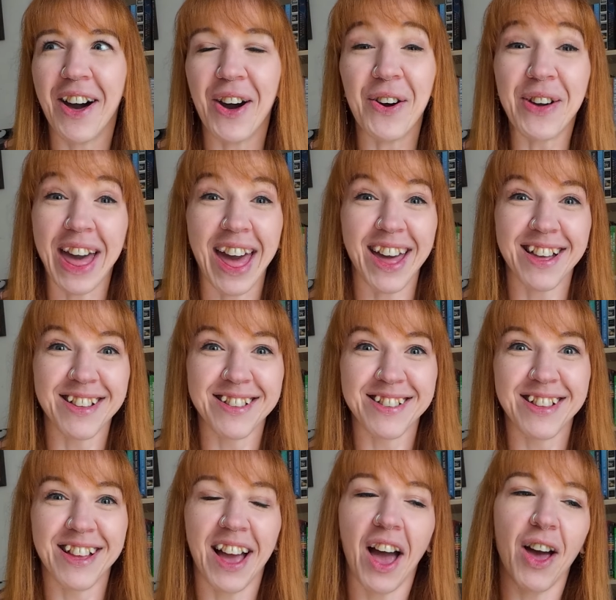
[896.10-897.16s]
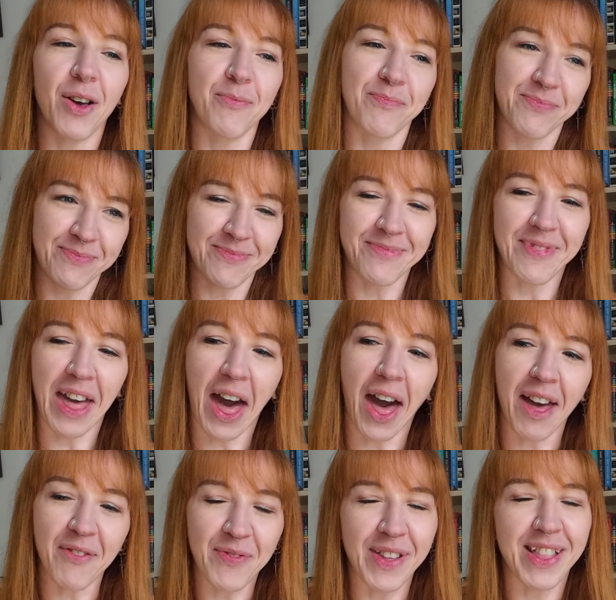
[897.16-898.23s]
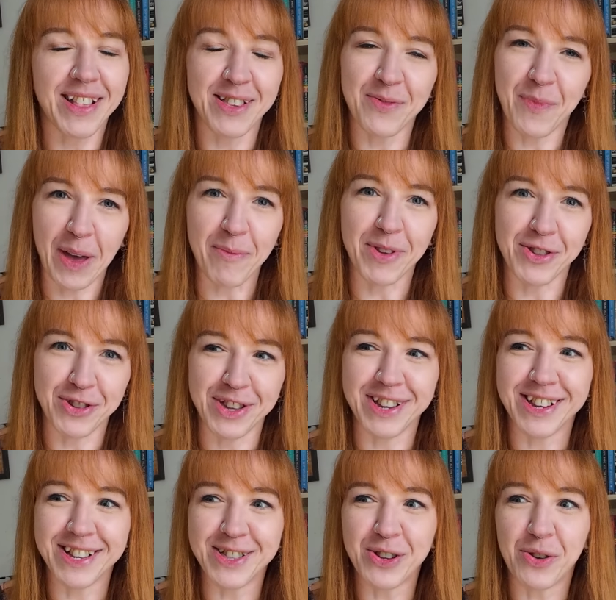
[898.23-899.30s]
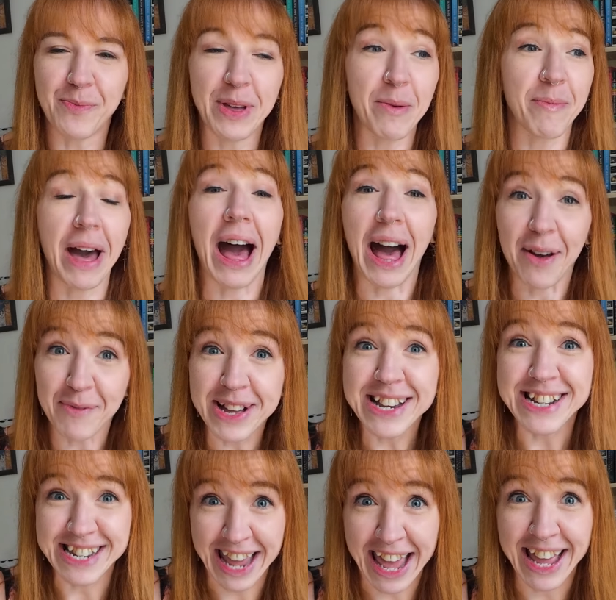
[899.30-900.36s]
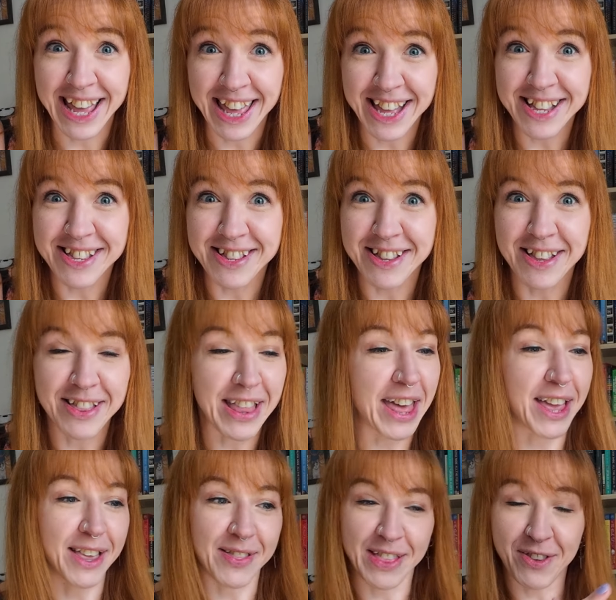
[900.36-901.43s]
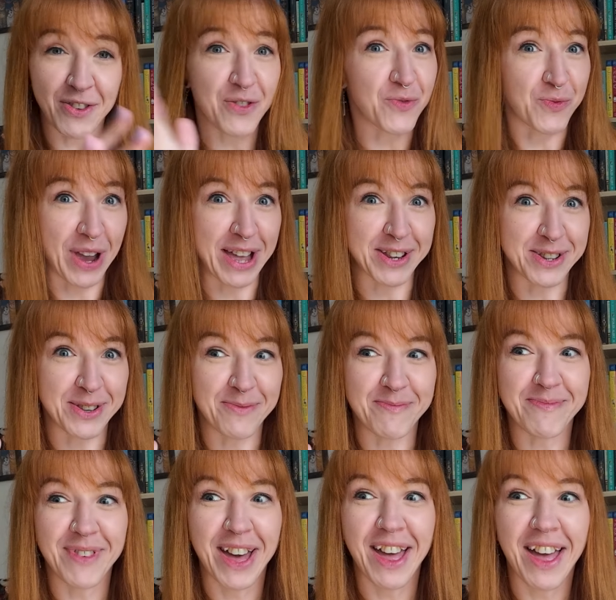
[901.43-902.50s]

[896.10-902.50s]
Okay. I feel like this might be cheating a little bit, but I'm gonna take it. Like, this is random.